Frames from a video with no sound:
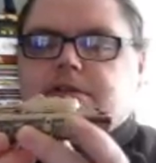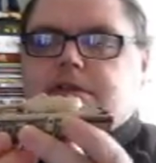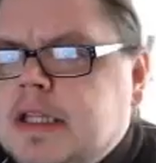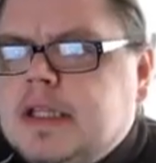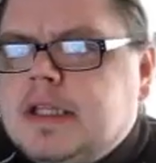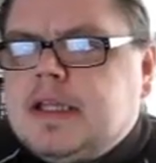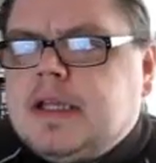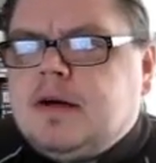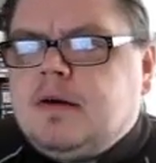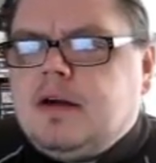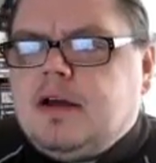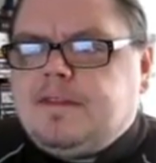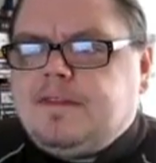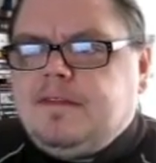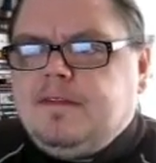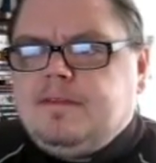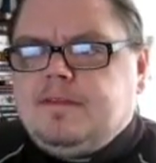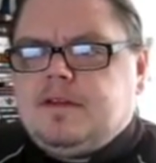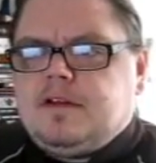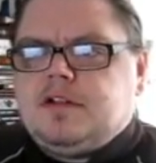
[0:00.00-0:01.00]
Now, I
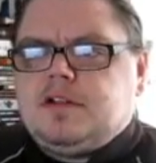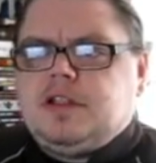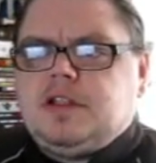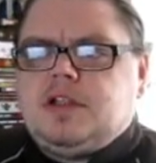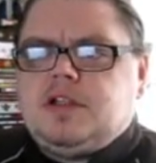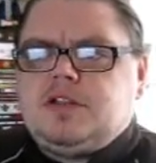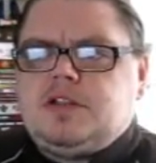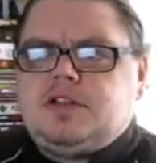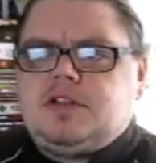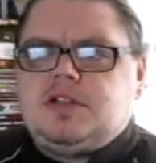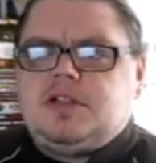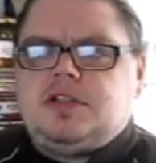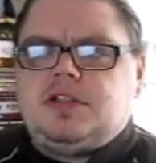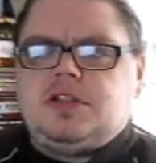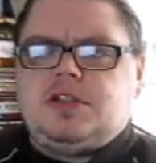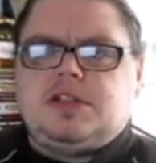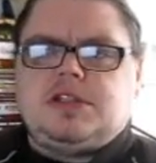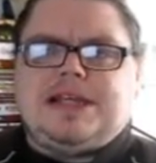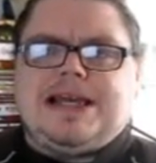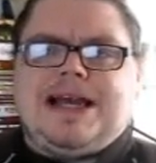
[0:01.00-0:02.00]
think the
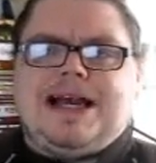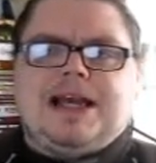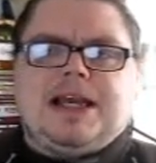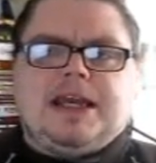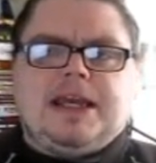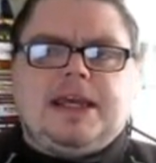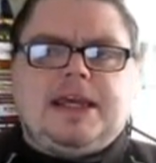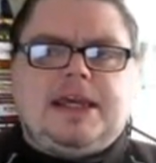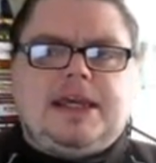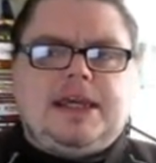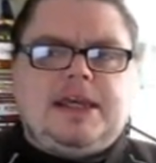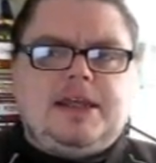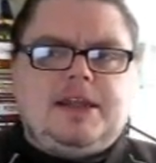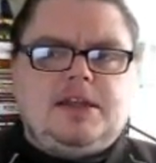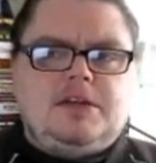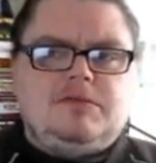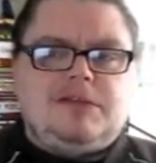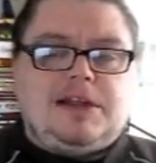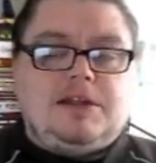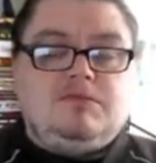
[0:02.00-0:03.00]
closest tank,
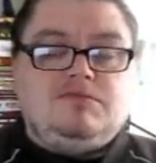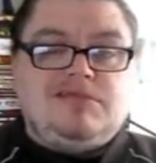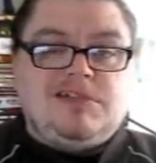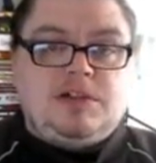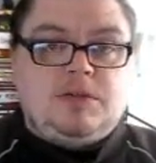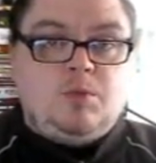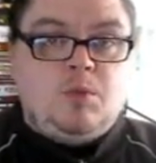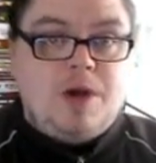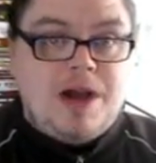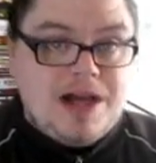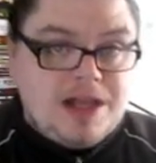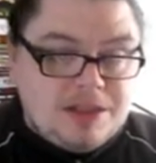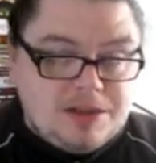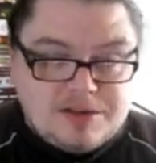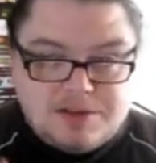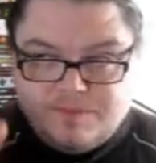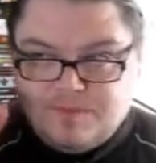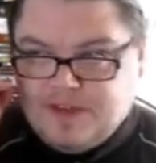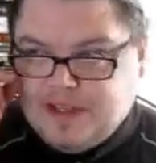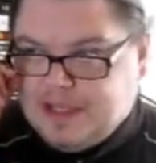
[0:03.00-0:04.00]
right, real
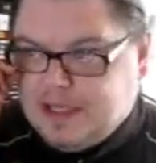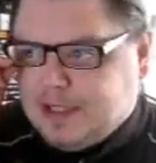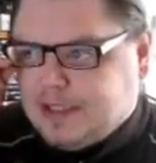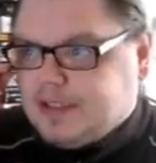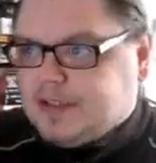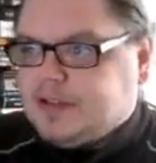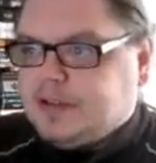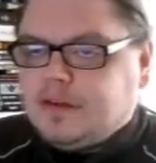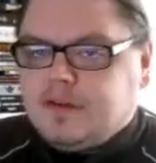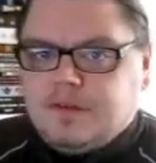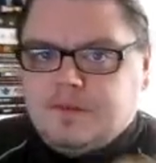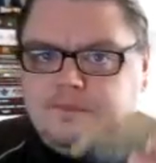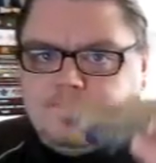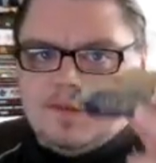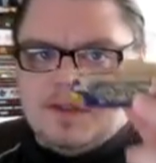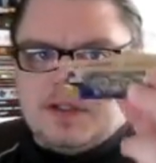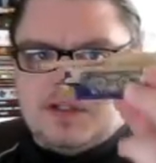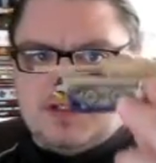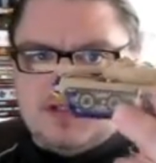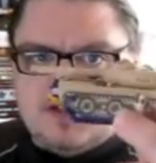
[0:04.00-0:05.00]
world vehicle
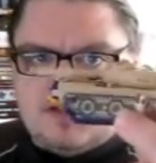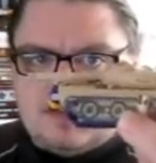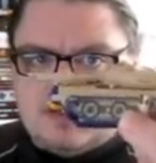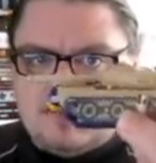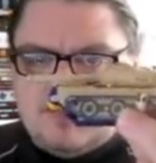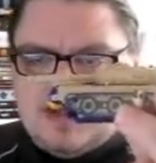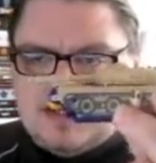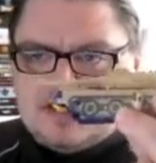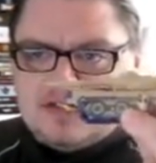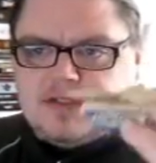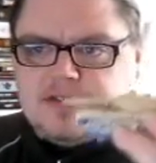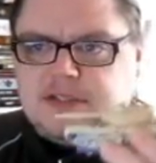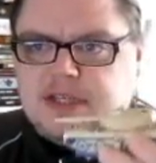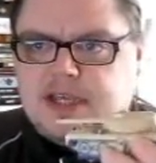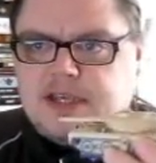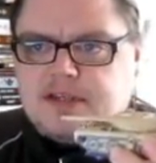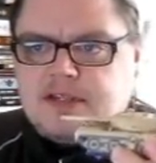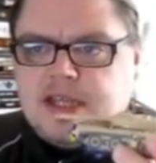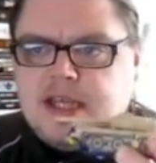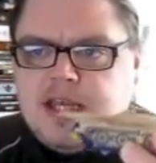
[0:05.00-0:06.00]
that closely matches
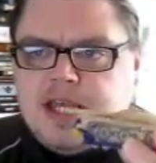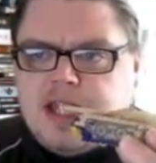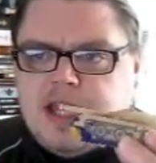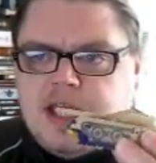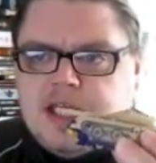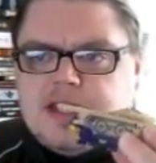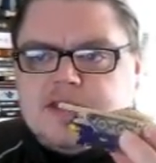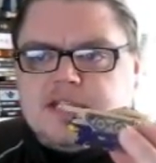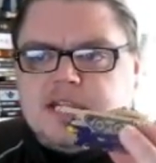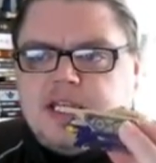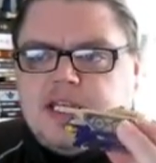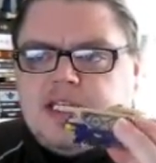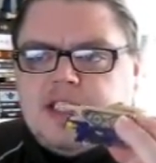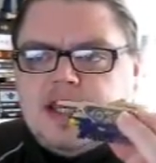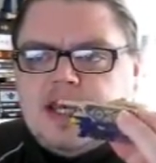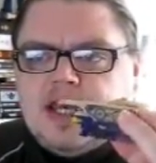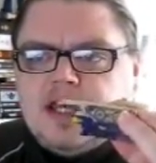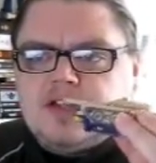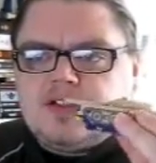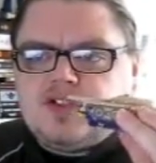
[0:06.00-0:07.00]
this is
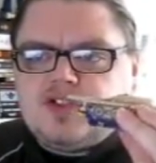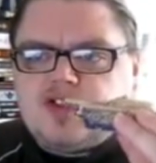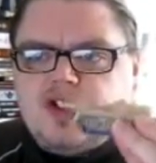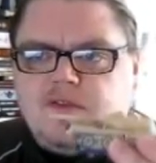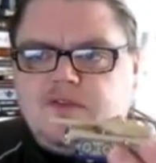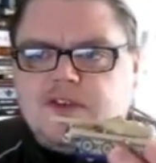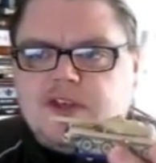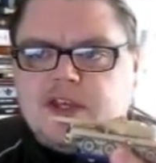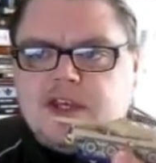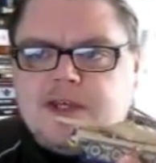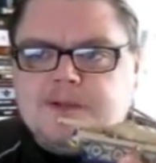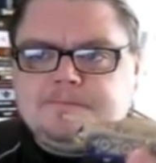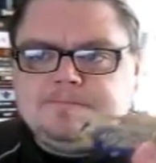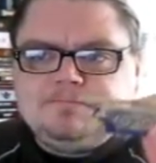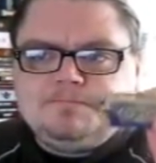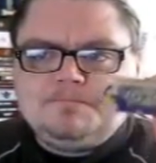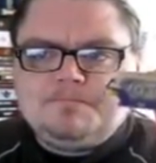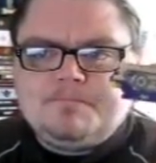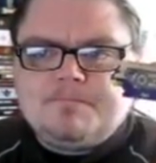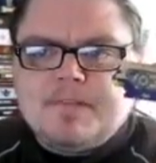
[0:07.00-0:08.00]
a Soviet
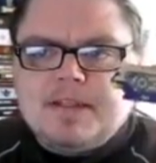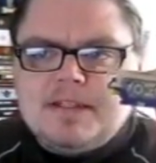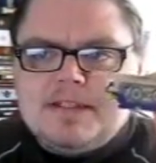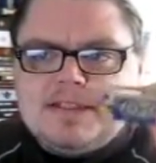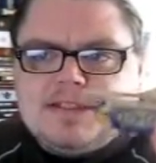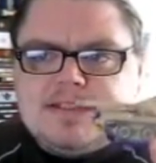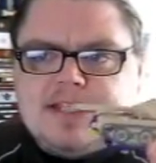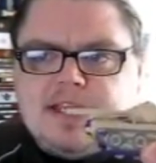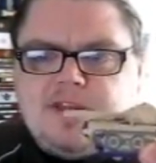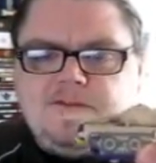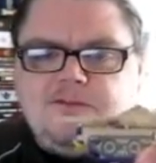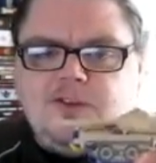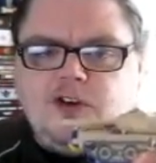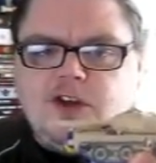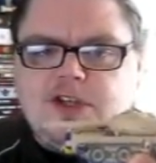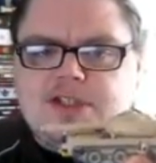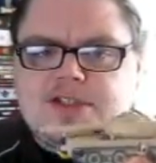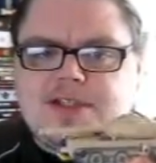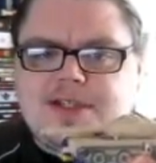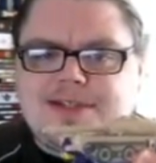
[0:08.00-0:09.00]

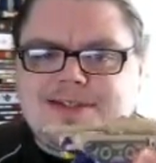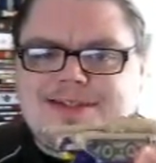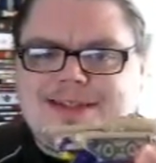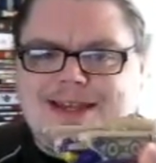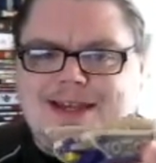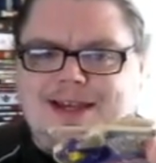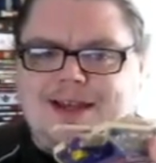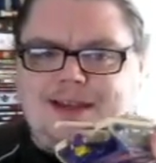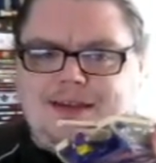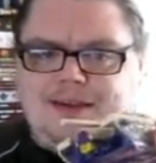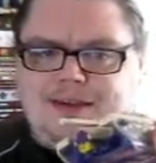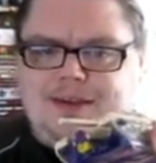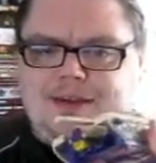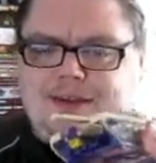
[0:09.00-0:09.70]
T-46 tank.